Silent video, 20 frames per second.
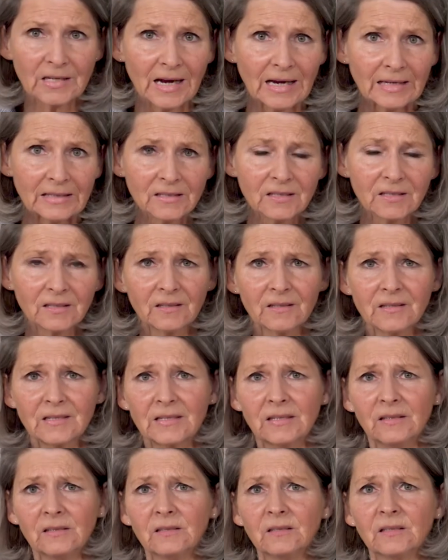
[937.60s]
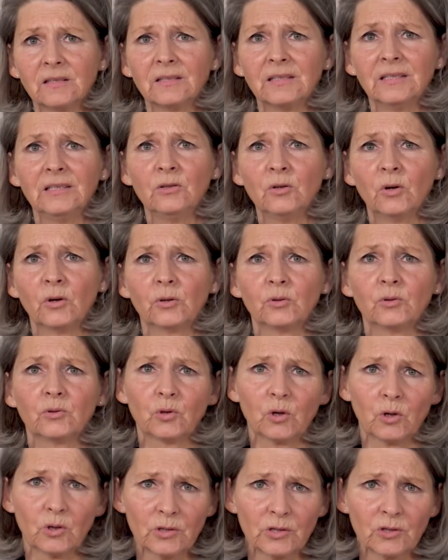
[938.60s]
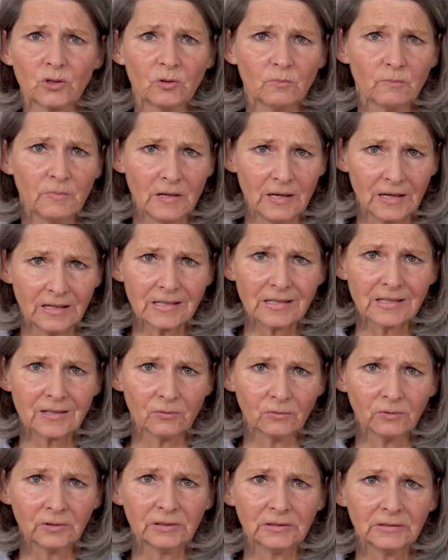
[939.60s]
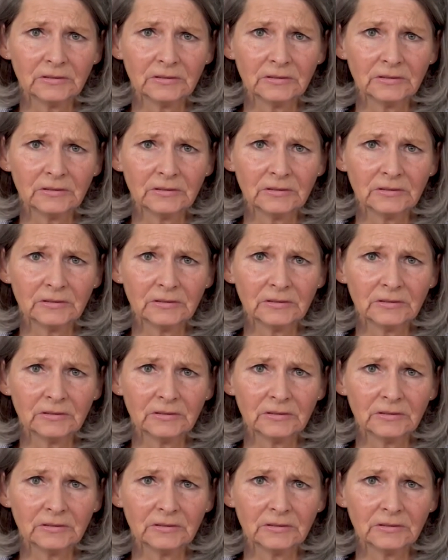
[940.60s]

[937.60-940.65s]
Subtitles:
The other thing is neurotoxic stress.